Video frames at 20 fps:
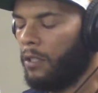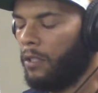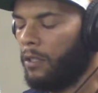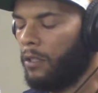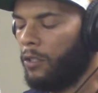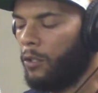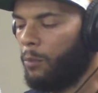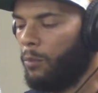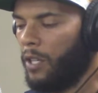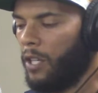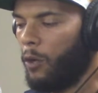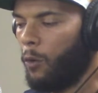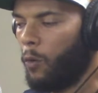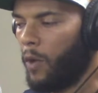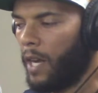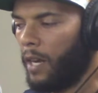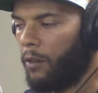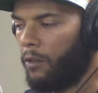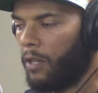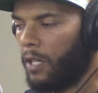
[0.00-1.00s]
to be
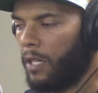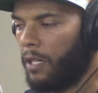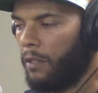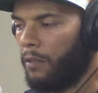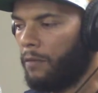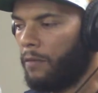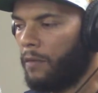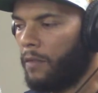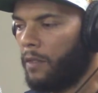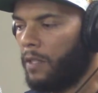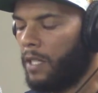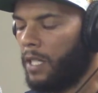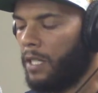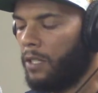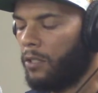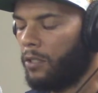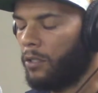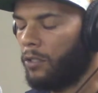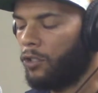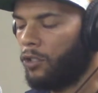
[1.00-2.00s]
aware of,
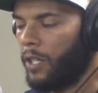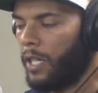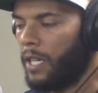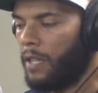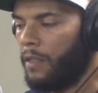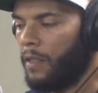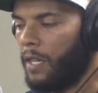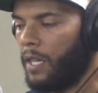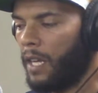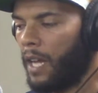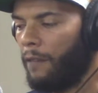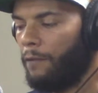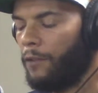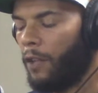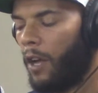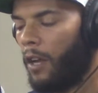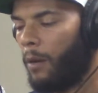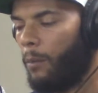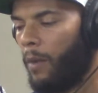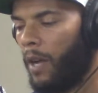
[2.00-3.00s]
it's a tricky thing. I've
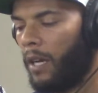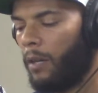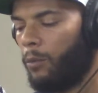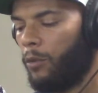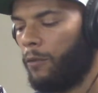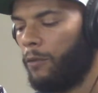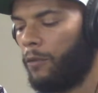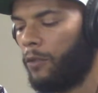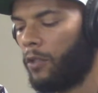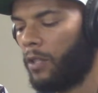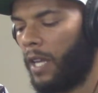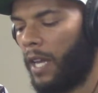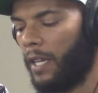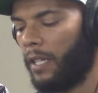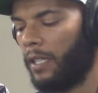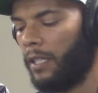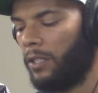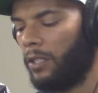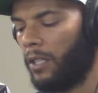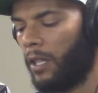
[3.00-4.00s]
thought about it before.
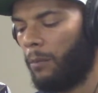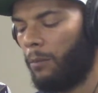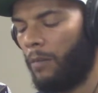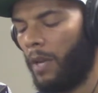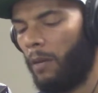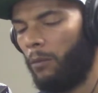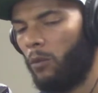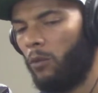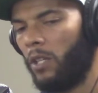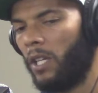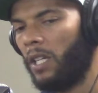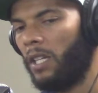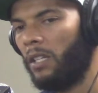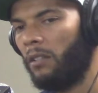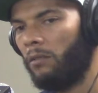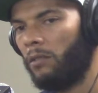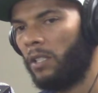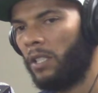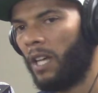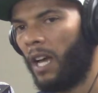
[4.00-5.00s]
Like, it's something maybe we could
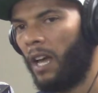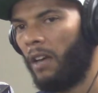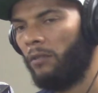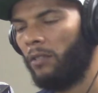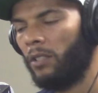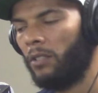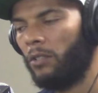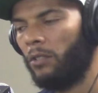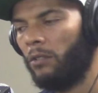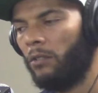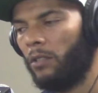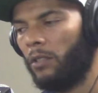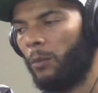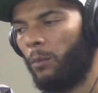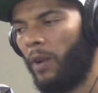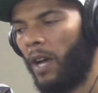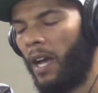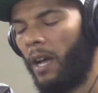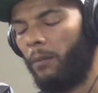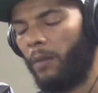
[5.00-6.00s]
even dive into on the
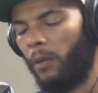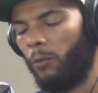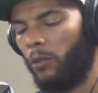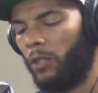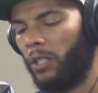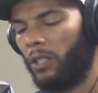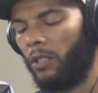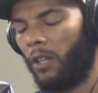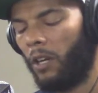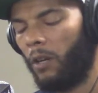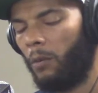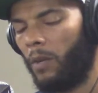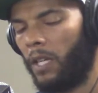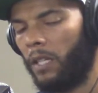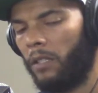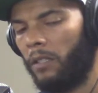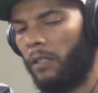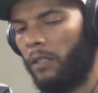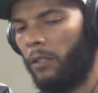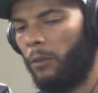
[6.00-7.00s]
pod. Maybe we can talk about
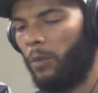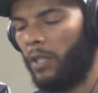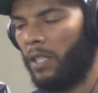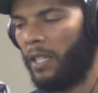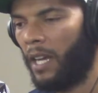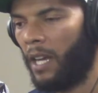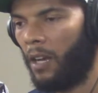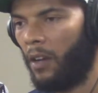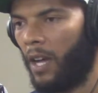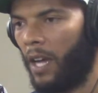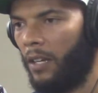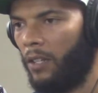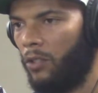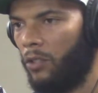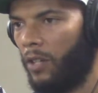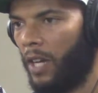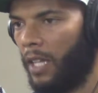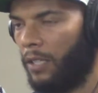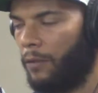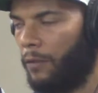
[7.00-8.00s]
it a little bit now. How do
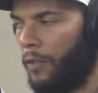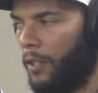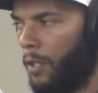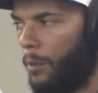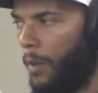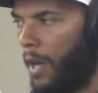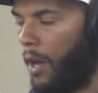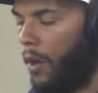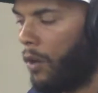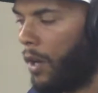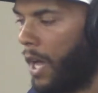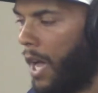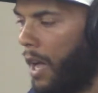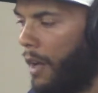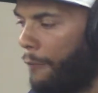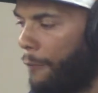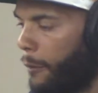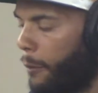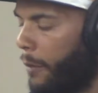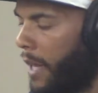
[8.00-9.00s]
you guys feel about
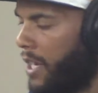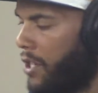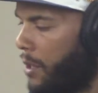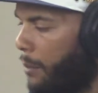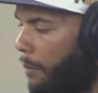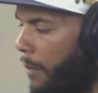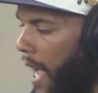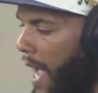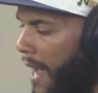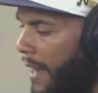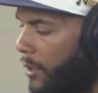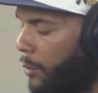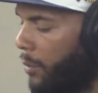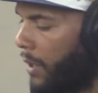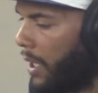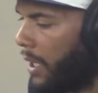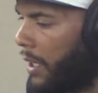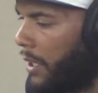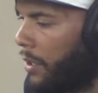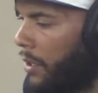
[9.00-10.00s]
confirmation bias?
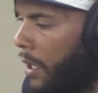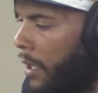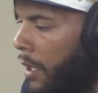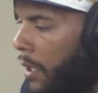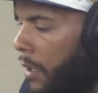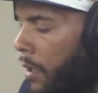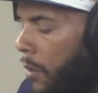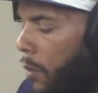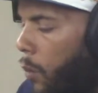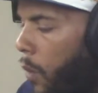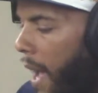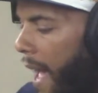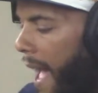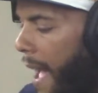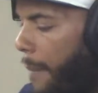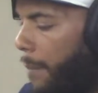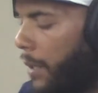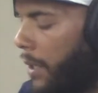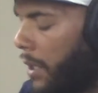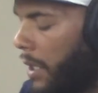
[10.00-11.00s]
Because what
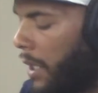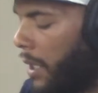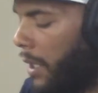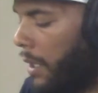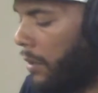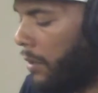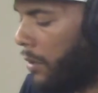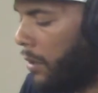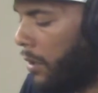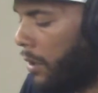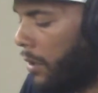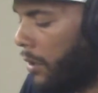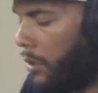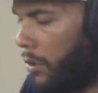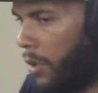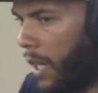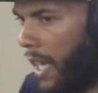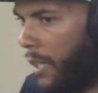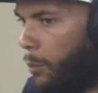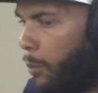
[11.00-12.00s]
happens is,
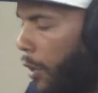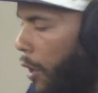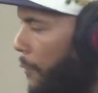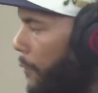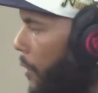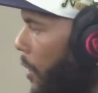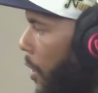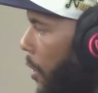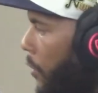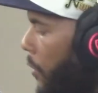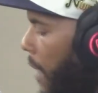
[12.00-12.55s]
you guys both know, the